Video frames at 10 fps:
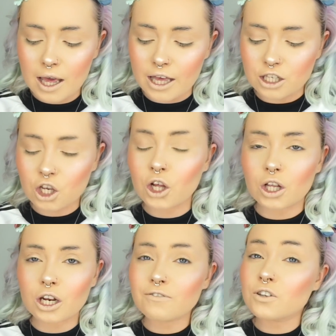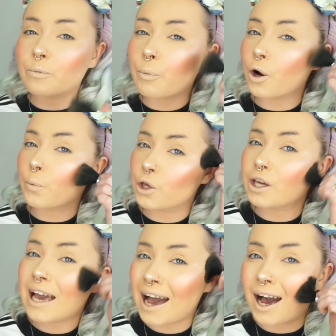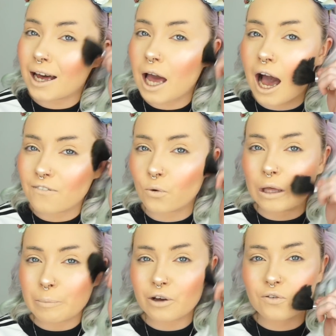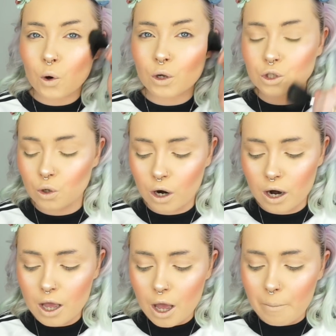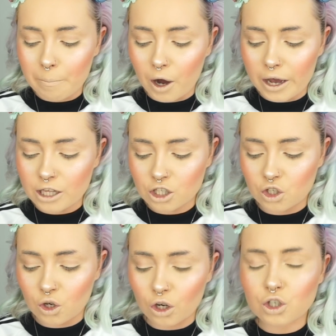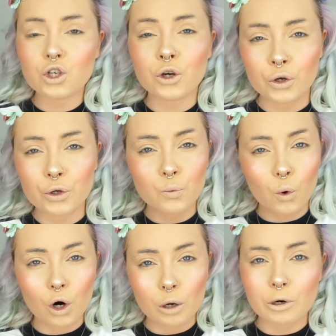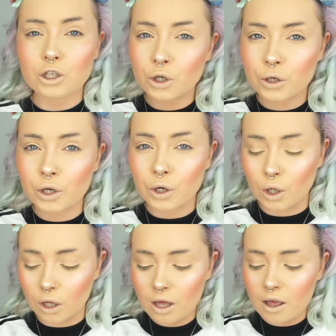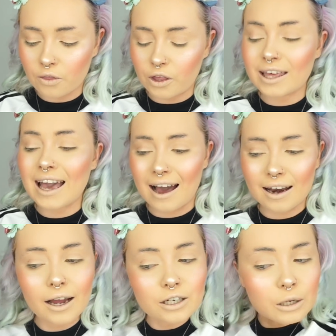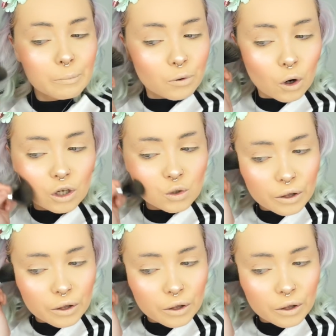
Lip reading: It's cool enough to the point where you can have a wee bit of contour, but it's not too warm or too cool that you can actually bronze